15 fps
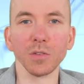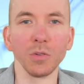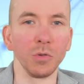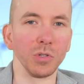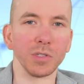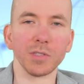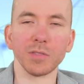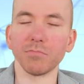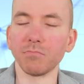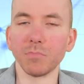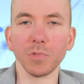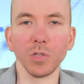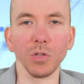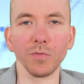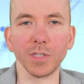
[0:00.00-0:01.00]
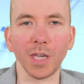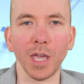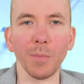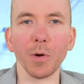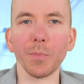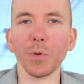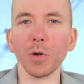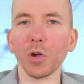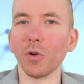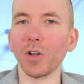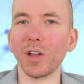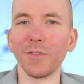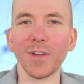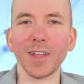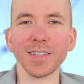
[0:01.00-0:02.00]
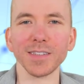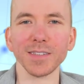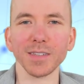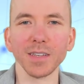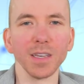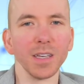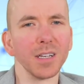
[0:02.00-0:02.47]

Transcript: who just love to keep up on current events.